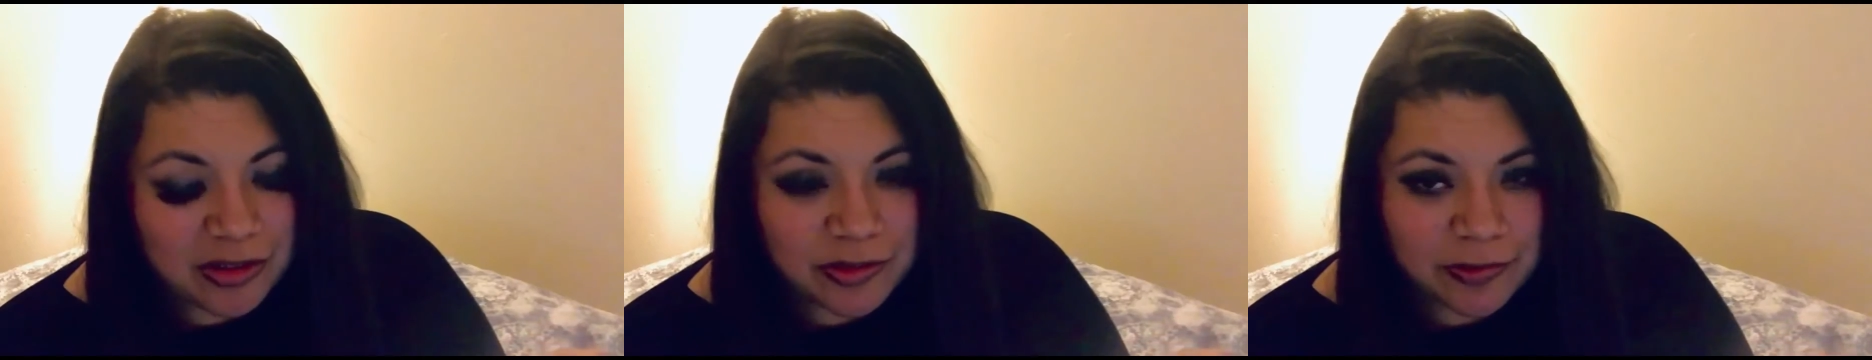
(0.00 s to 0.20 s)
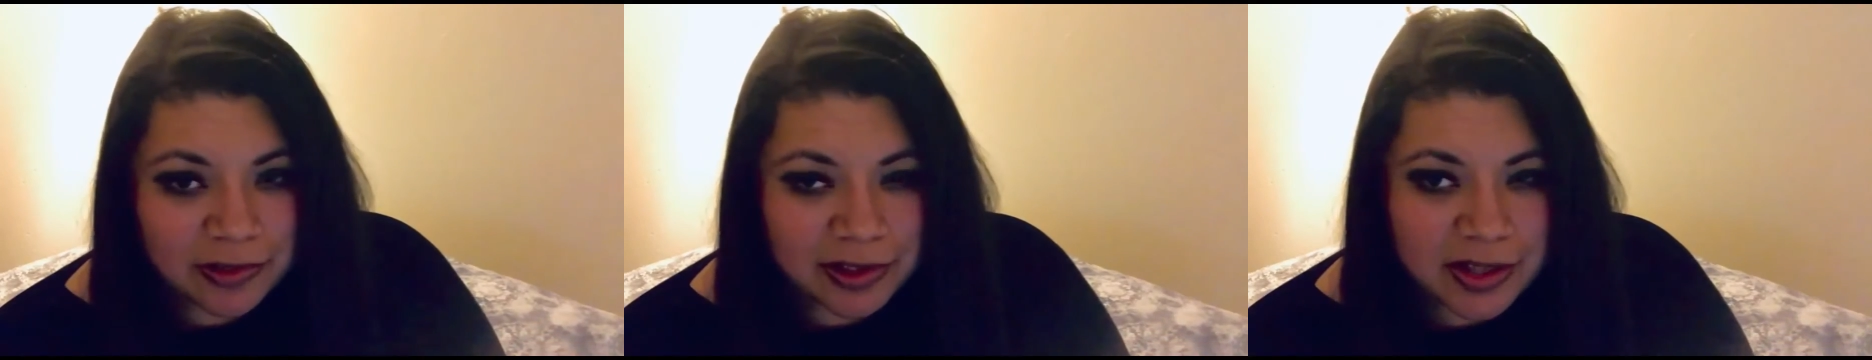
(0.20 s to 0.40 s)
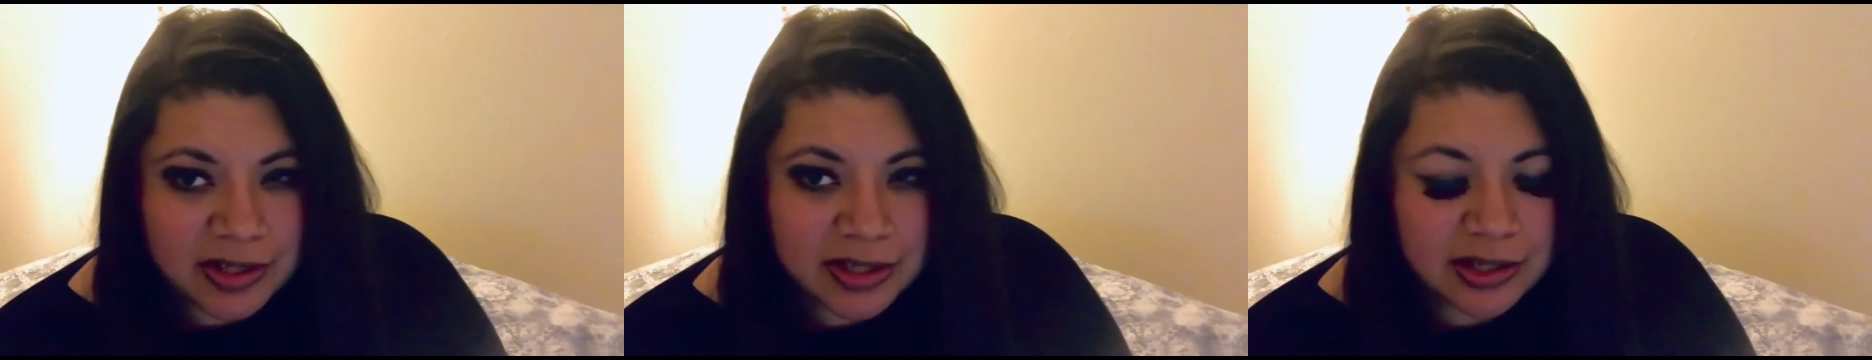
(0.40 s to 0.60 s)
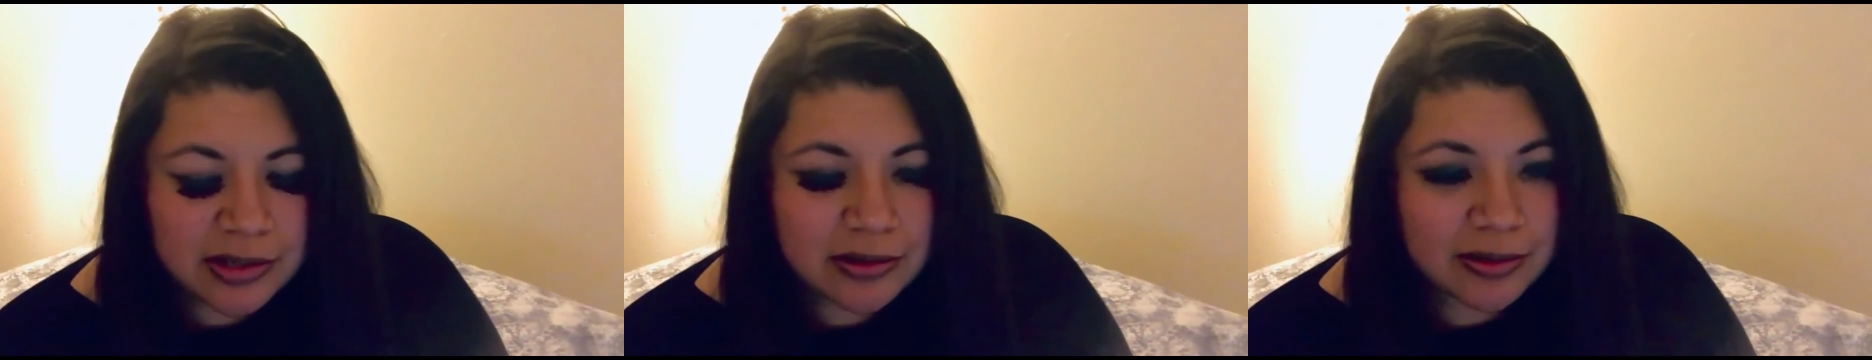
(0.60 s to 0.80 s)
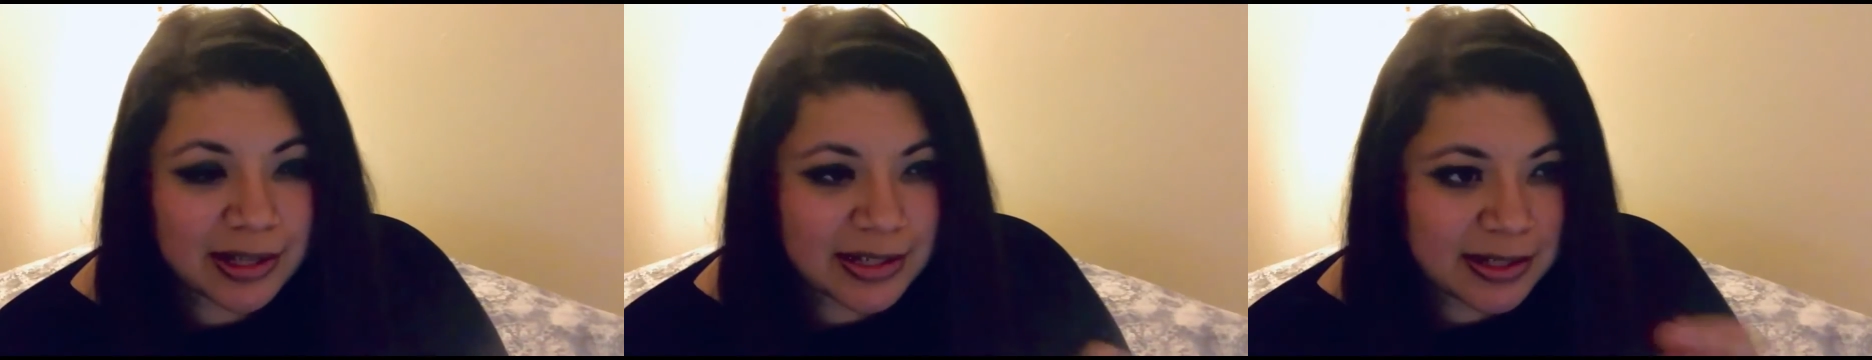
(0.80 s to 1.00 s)
release
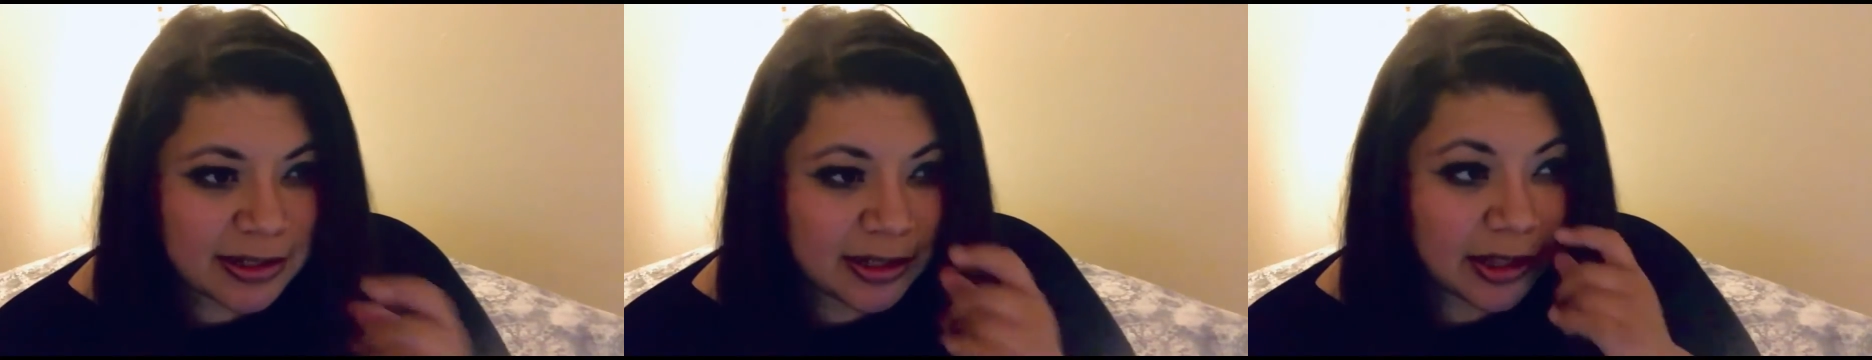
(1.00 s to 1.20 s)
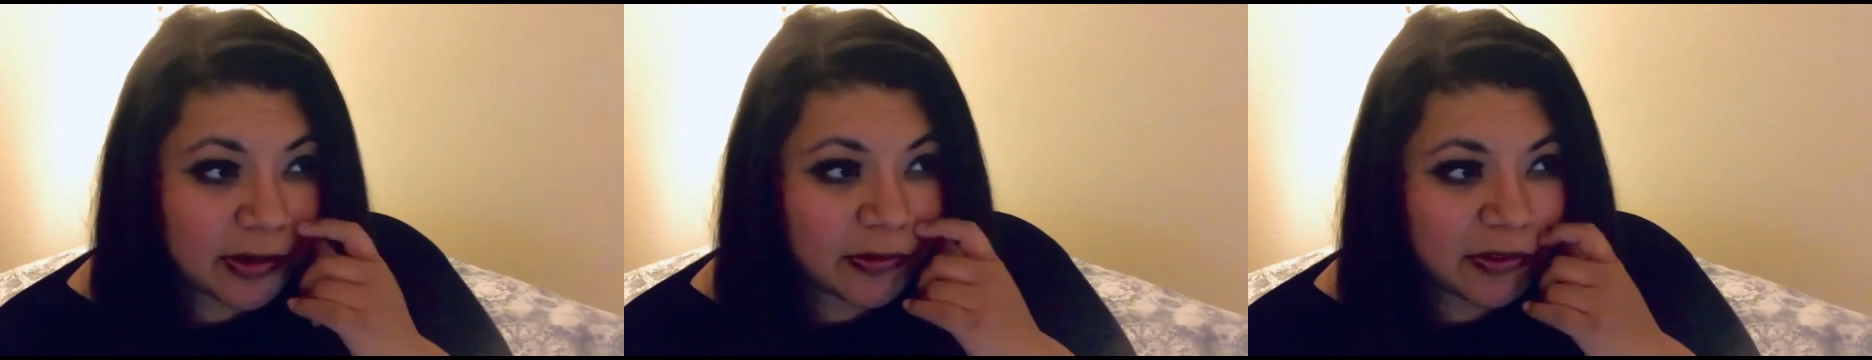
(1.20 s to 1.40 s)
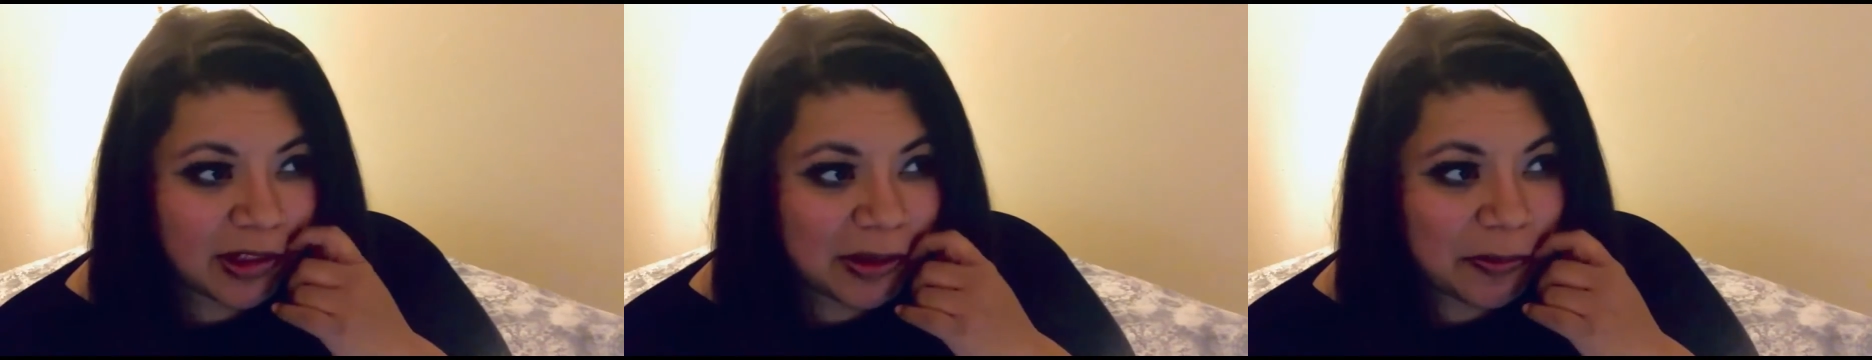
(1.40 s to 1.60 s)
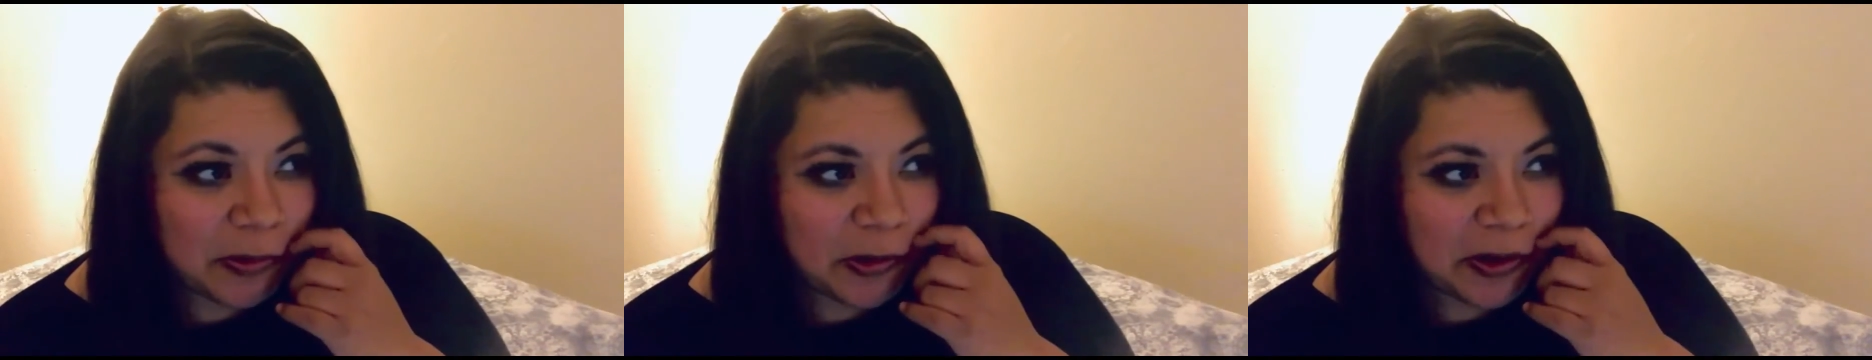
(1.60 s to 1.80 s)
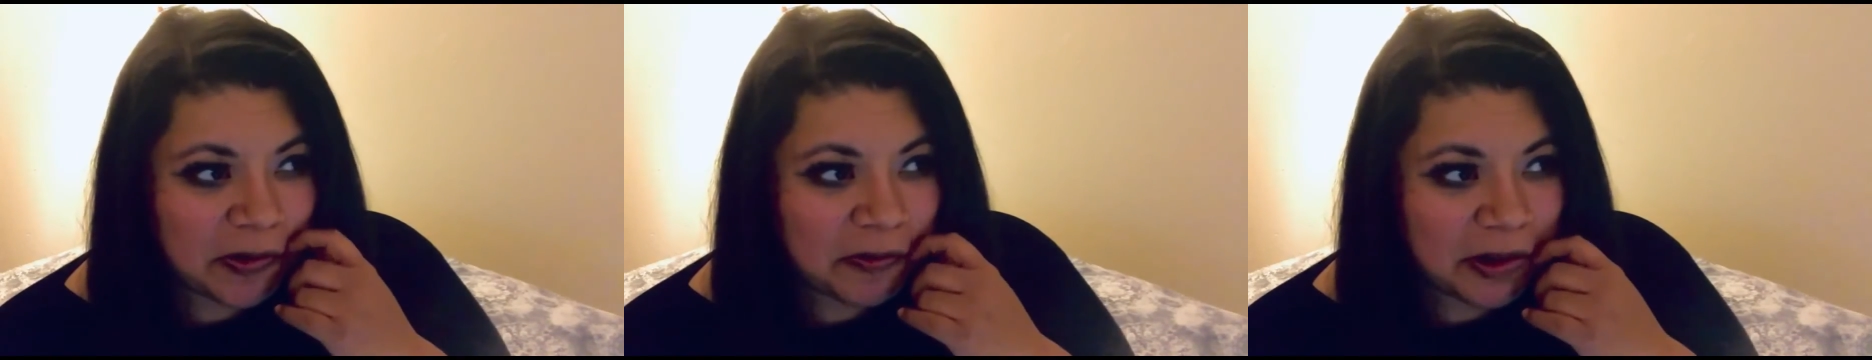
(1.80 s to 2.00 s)
too. That's another really
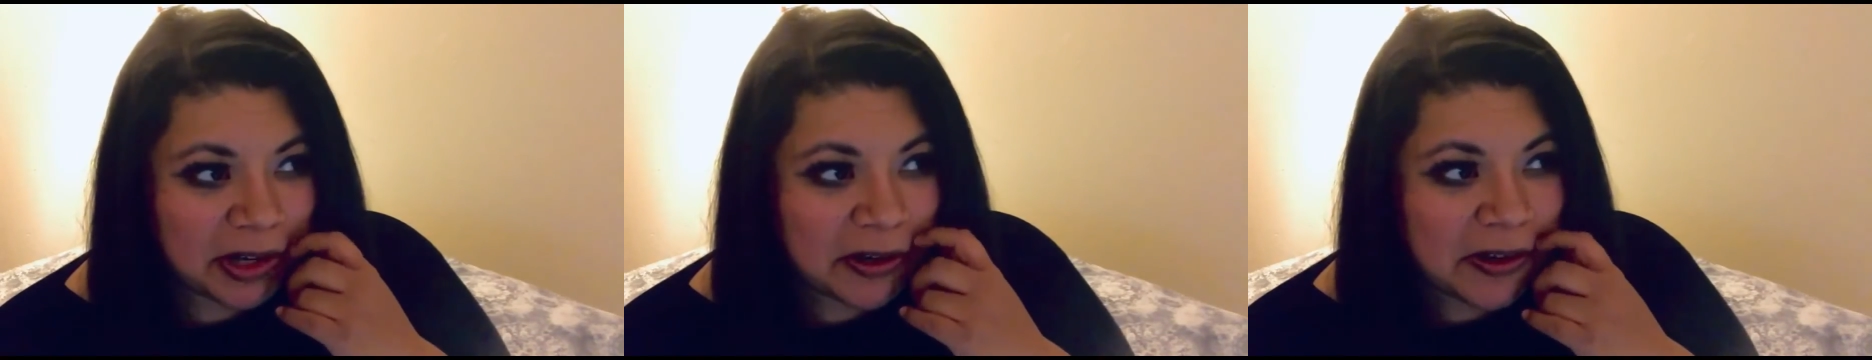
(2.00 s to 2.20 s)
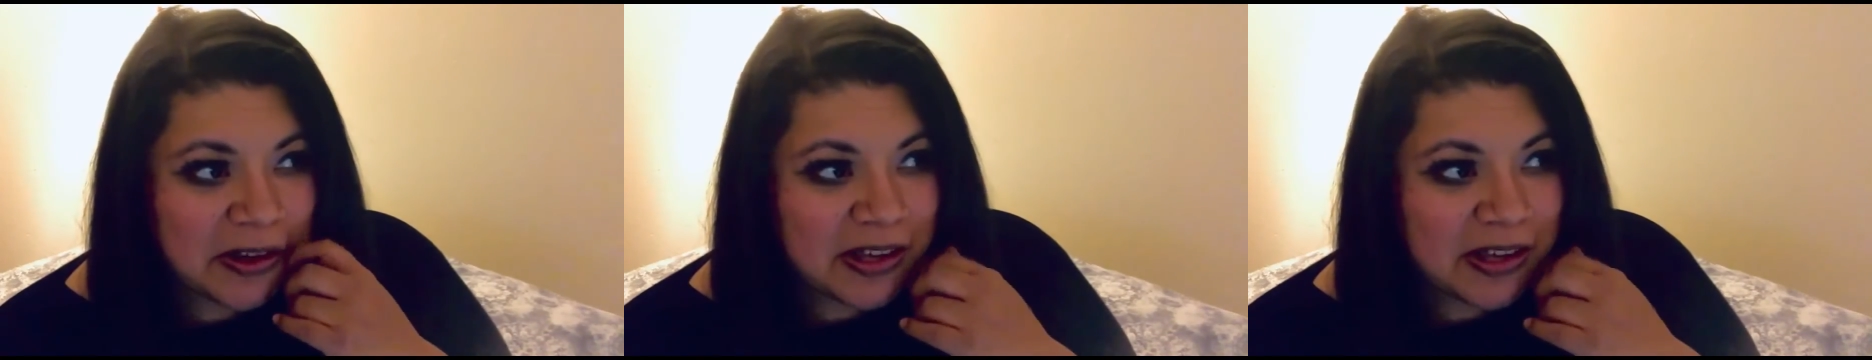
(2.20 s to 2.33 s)
important one.